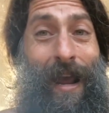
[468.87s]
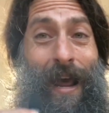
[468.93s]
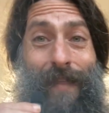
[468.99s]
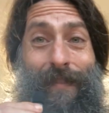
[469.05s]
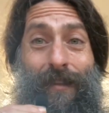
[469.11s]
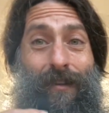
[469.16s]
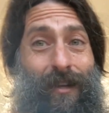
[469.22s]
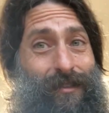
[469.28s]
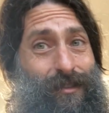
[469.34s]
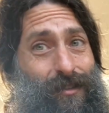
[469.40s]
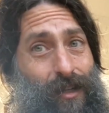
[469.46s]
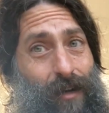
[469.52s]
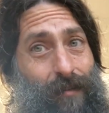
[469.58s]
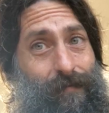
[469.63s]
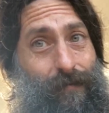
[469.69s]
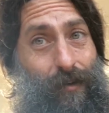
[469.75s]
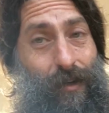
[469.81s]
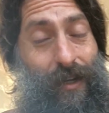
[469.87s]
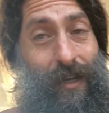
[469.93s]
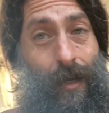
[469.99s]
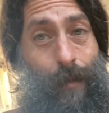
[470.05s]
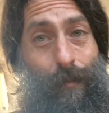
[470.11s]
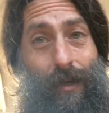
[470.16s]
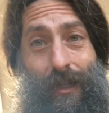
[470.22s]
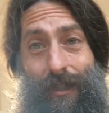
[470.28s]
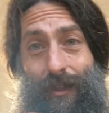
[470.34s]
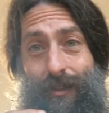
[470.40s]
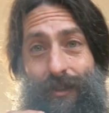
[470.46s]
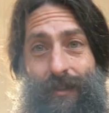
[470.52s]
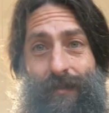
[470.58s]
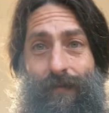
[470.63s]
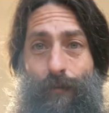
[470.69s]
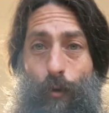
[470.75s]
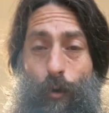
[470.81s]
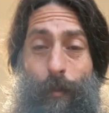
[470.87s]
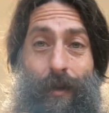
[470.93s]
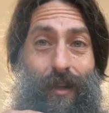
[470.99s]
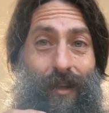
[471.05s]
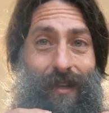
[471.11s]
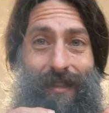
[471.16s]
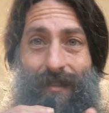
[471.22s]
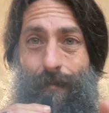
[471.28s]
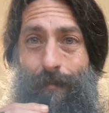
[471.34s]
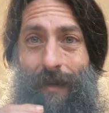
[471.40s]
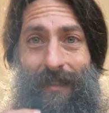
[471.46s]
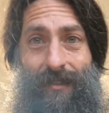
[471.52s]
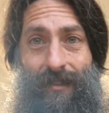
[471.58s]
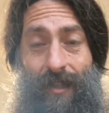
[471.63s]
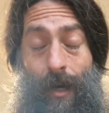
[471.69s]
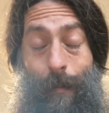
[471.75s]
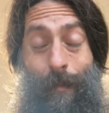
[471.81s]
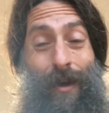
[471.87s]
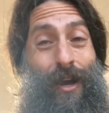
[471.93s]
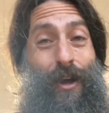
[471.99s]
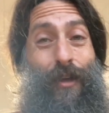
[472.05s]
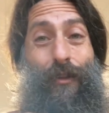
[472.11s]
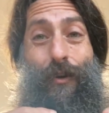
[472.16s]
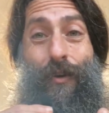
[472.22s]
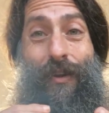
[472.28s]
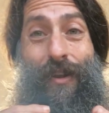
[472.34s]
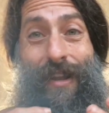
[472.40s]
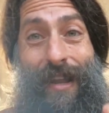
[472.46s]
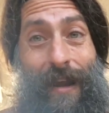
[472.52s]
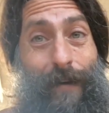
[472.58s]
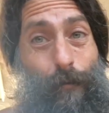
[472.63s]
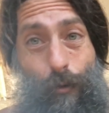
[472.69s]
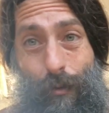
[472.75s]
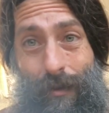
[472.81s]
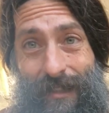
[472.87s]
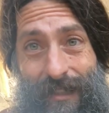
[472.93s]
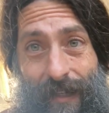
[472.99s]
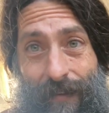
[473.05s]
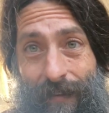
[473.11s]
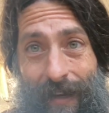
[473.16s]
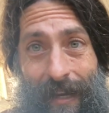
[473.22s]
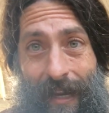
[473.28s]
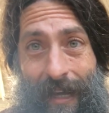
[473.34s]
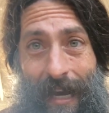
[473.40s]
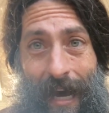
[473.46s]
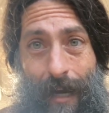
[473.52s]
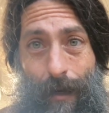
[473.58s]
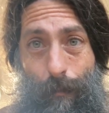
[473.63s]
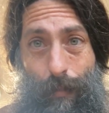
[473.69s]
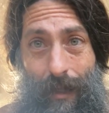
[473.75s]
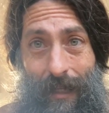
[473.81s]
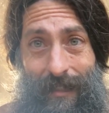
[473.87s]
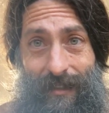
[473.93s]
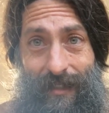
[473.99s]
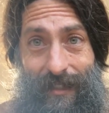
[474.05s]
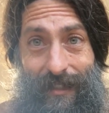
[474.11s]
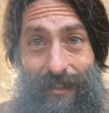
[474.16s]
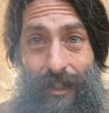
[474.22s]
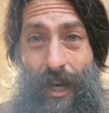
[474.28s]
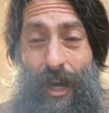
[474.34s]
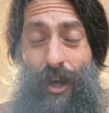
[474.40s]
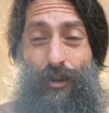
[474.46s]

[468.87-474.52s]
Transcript: And then let's not forget, because this formula is messed up, they're never receiving any kind of blessings.